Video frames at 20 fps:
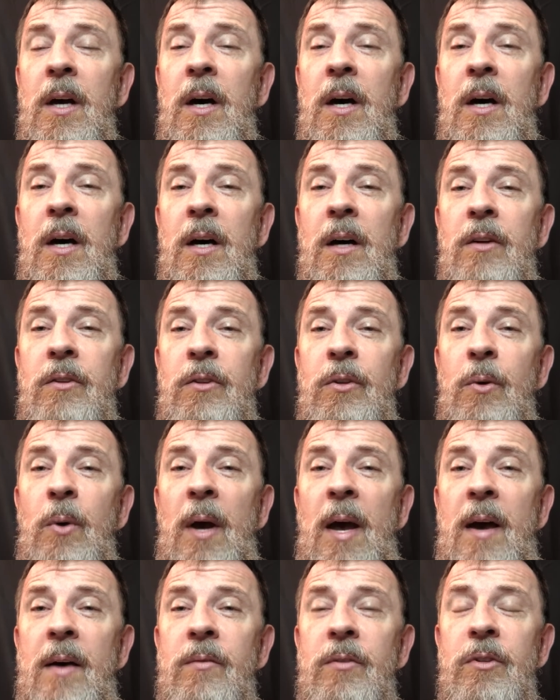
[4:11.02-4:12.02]
uh, to
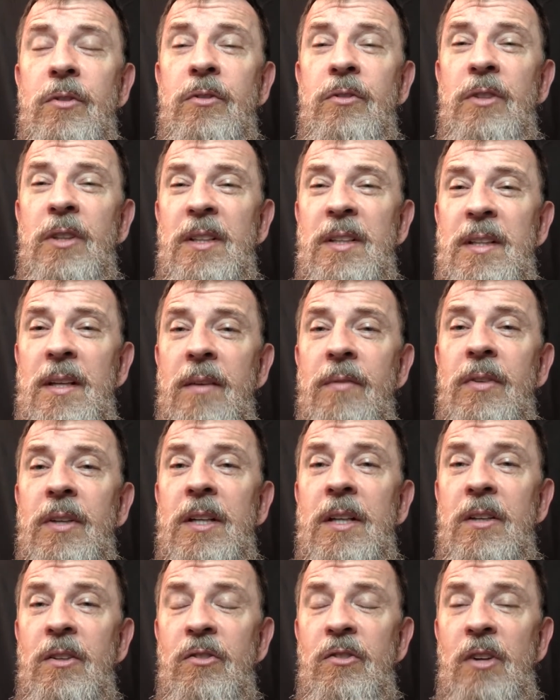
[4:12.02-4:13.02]
have a
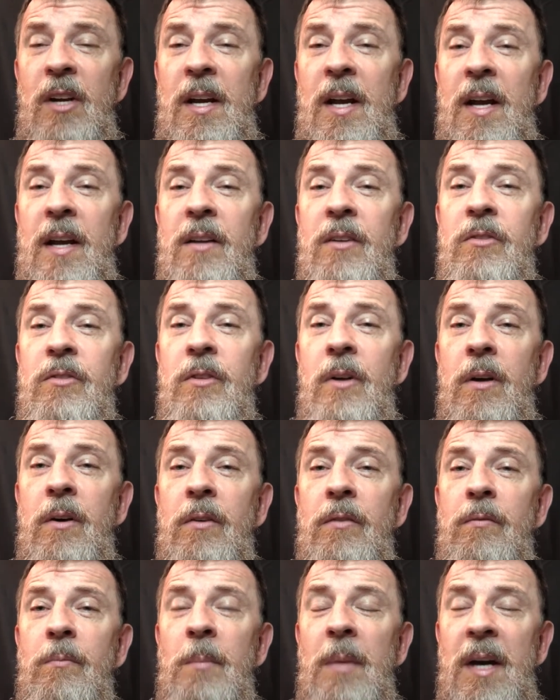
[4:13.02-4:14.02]
significant chance
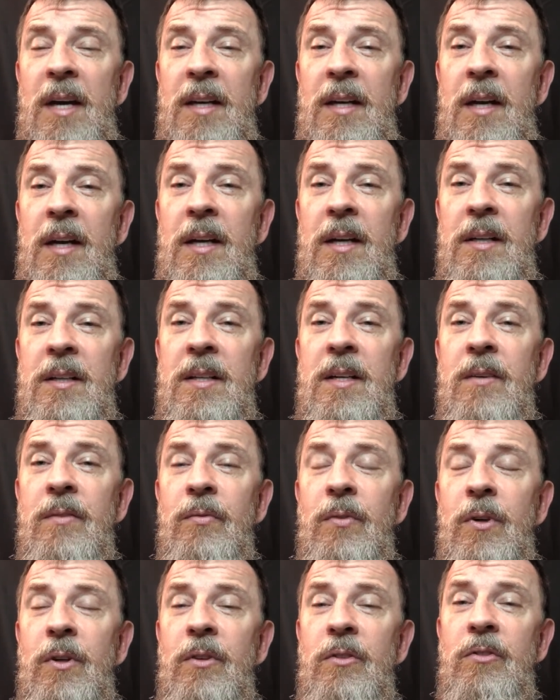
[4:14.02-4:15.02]
of making a
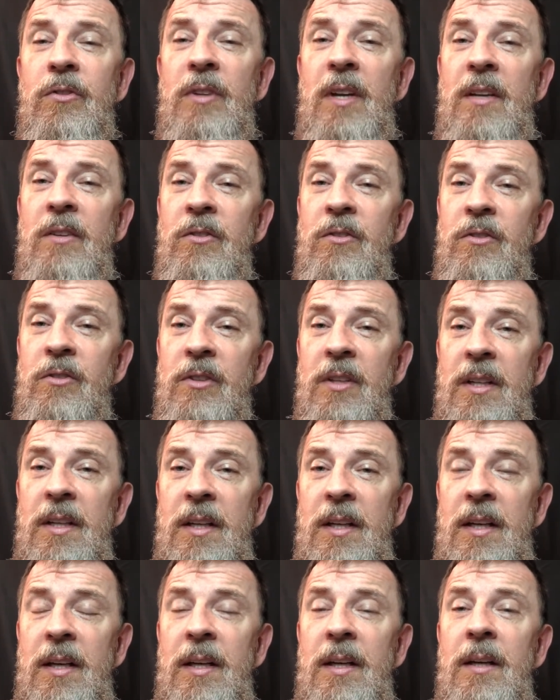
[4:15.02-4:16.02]
difference and
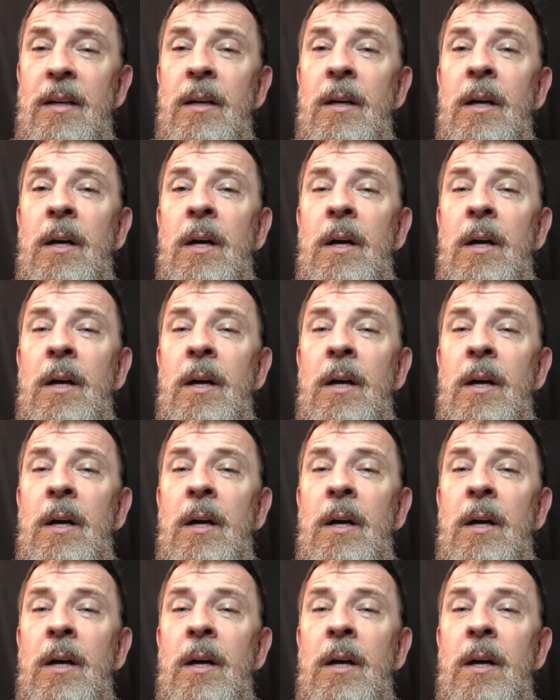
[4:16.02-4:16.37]
seeing